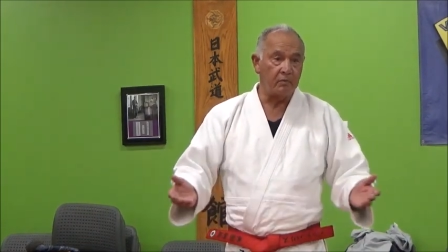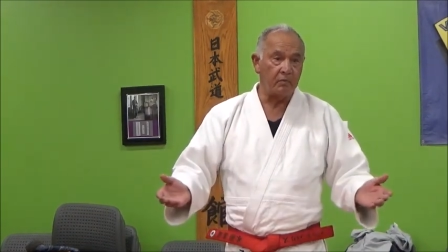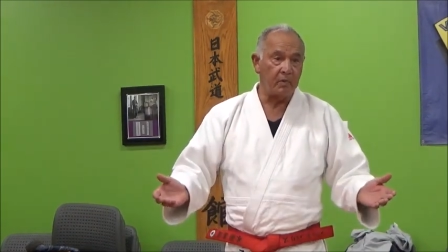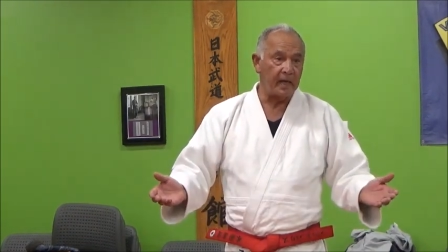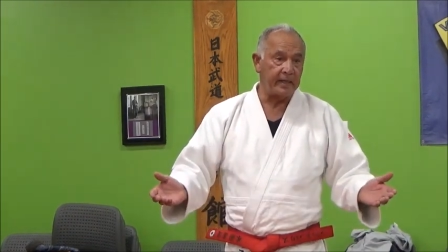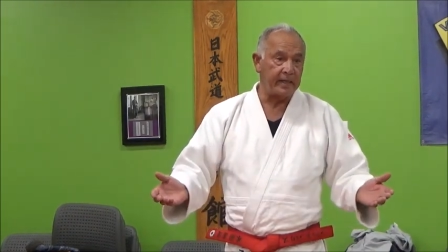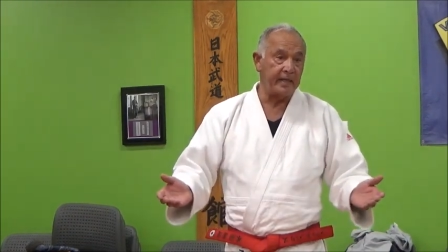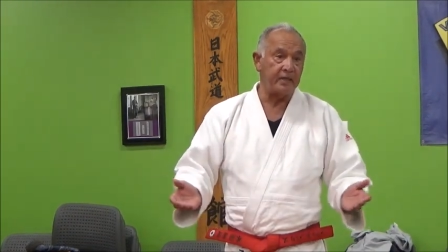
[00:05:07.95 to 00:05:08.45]

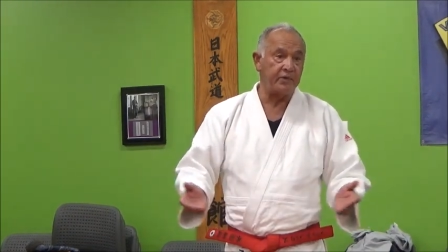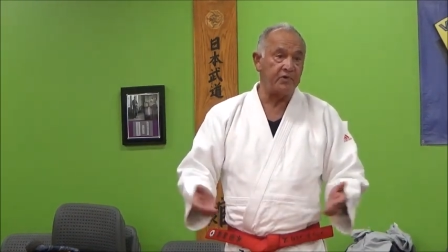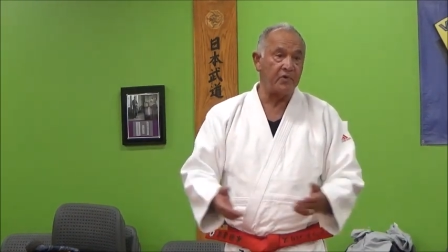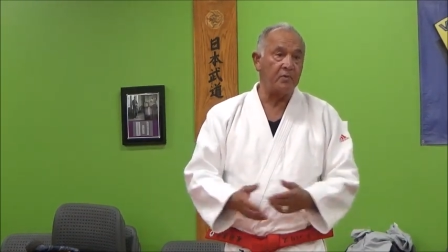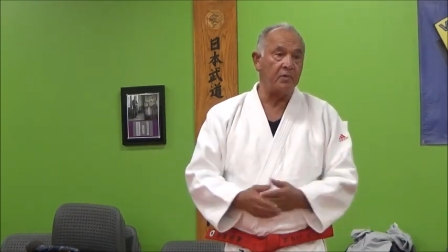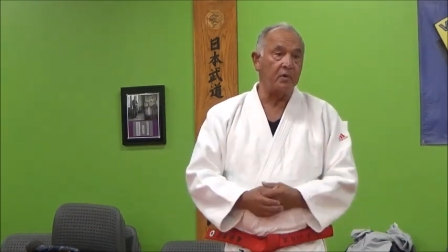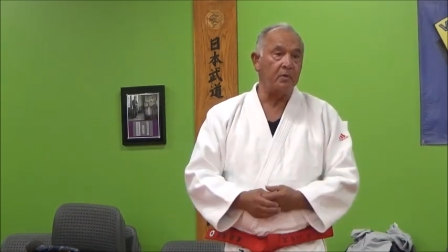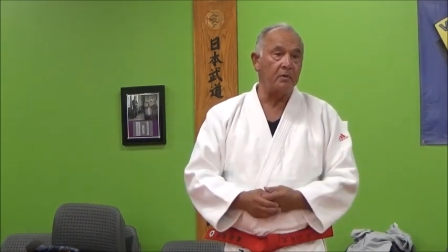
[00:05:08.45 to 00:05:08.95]
I get in
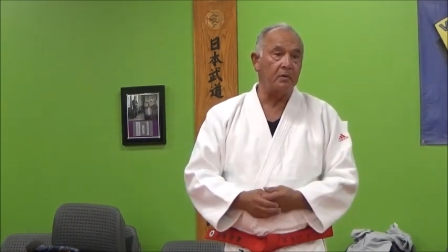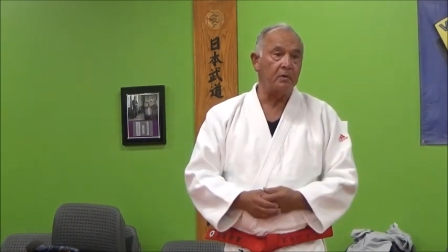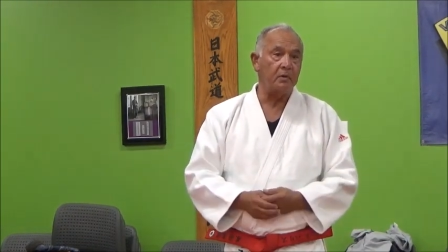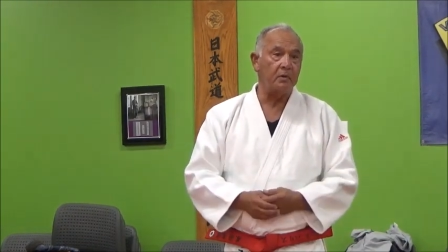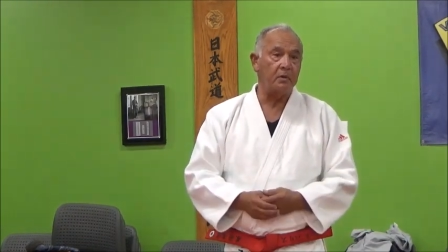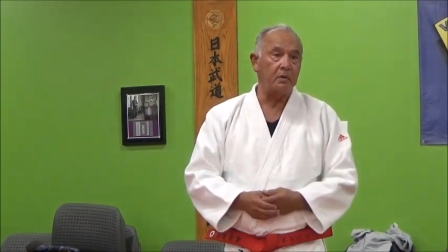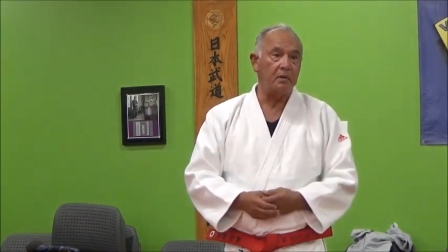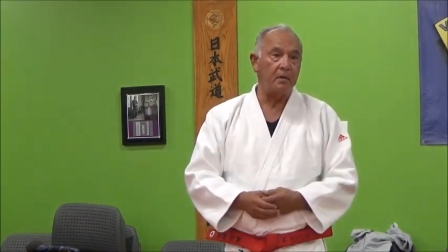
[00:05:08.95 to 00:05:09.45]
trouble,
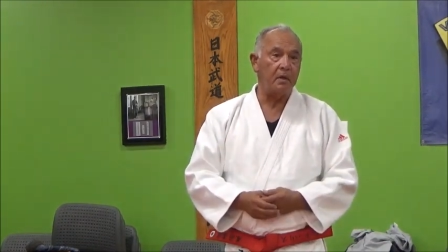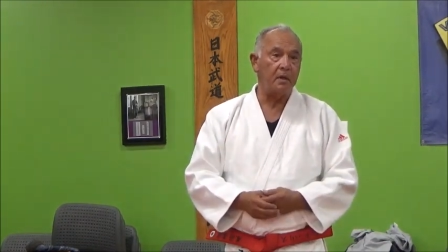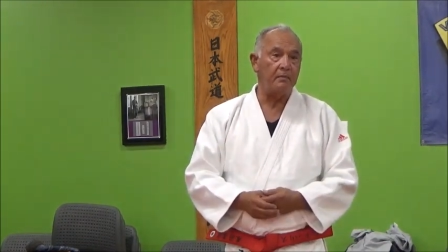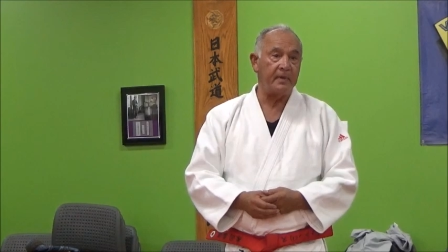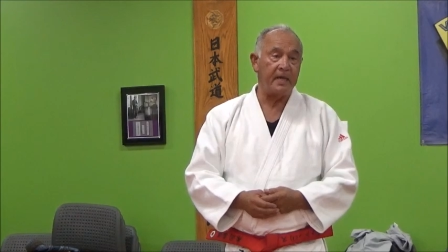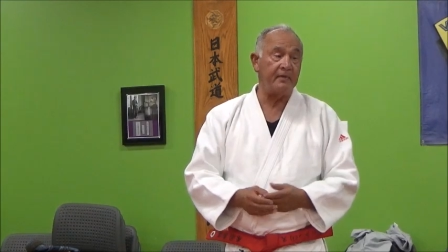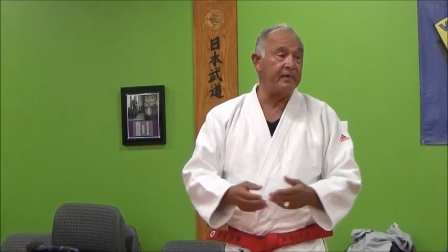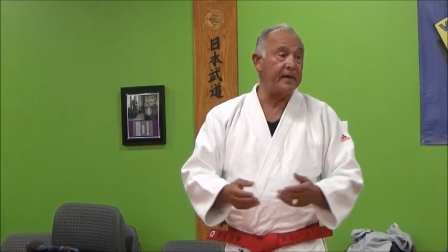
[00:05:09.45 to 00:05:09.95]

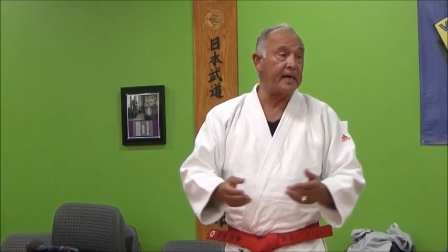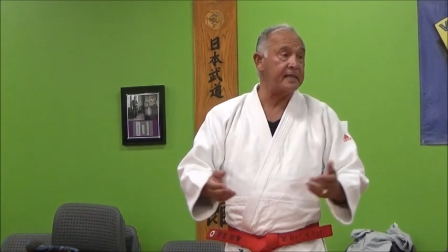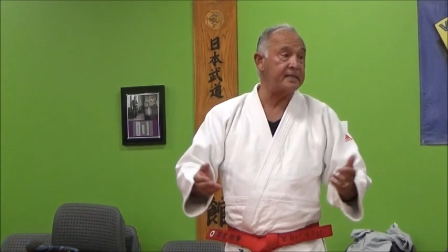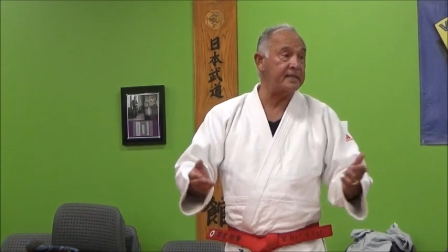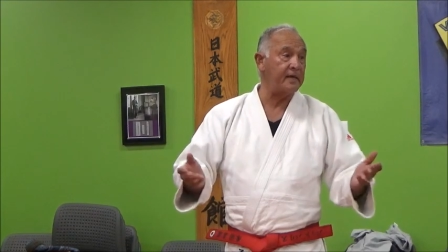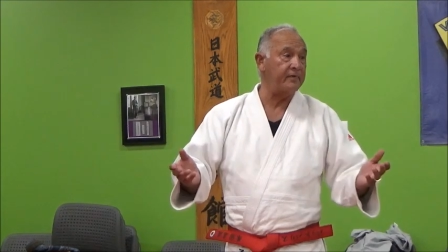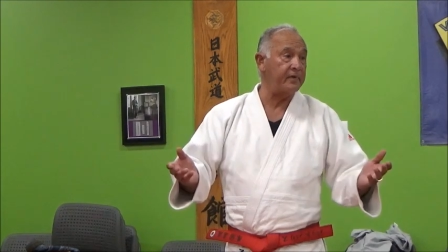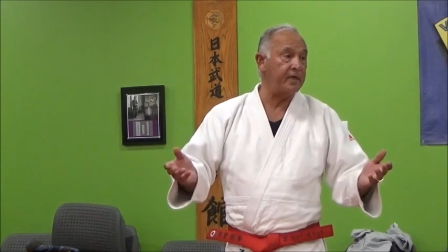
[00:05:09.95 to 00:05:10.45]
even at
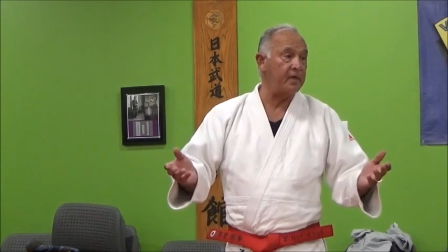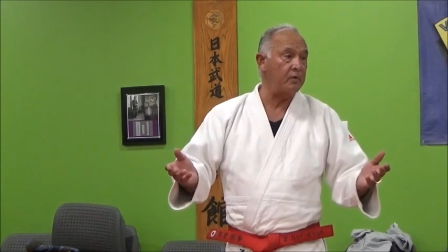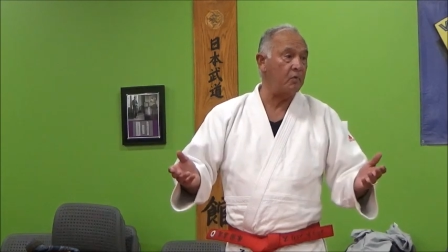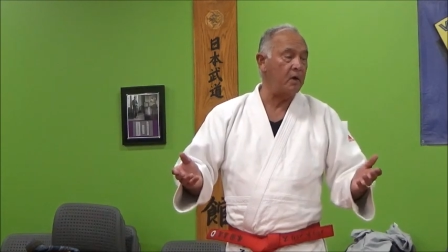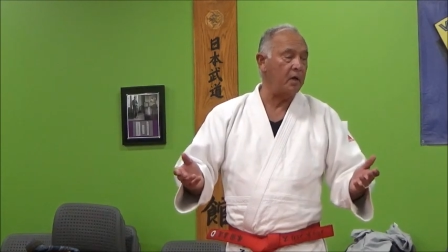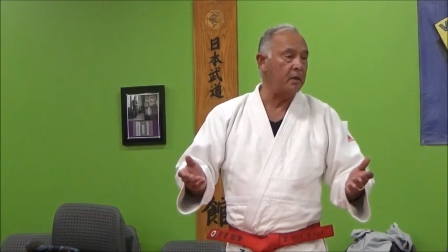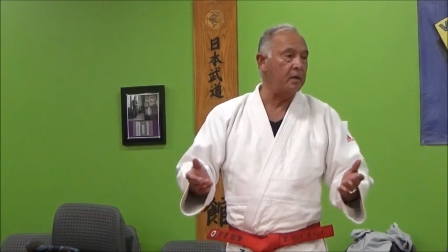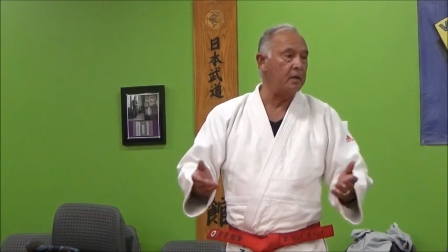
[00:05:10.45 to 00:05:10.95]
71.